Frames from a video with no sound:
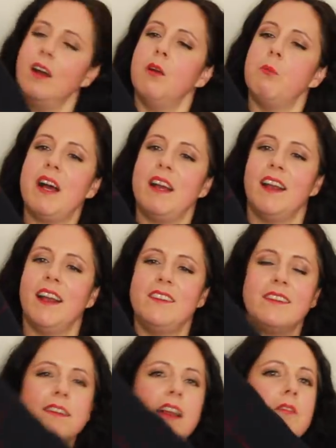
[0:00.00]
But I
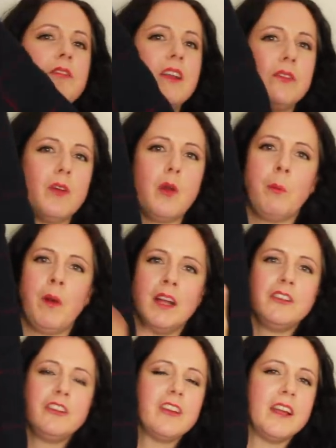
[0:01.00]
just loved it so
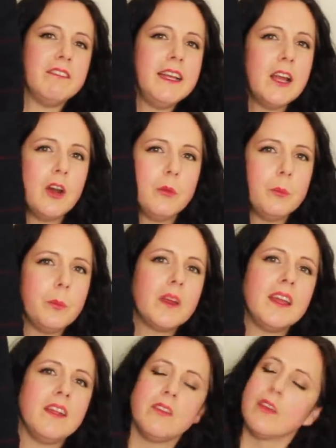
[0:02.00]
much. I really hope
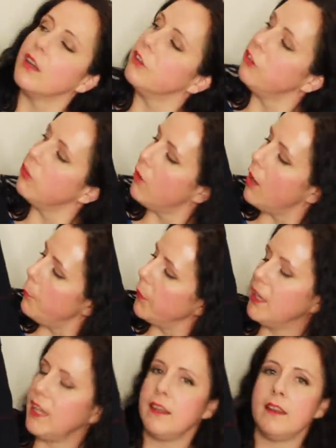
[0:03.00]
it's going to show up
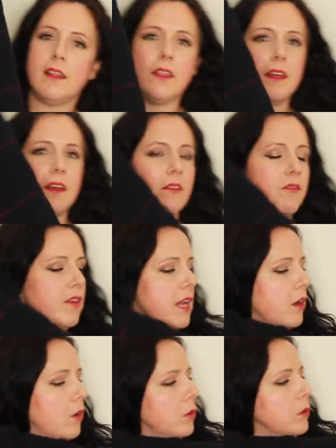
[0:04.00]
in the
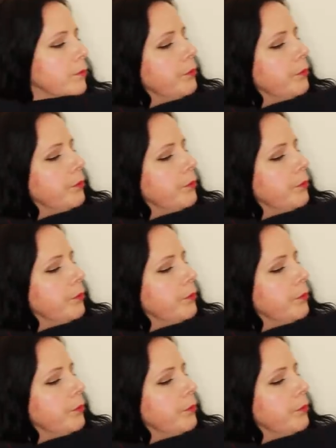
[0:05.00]
video.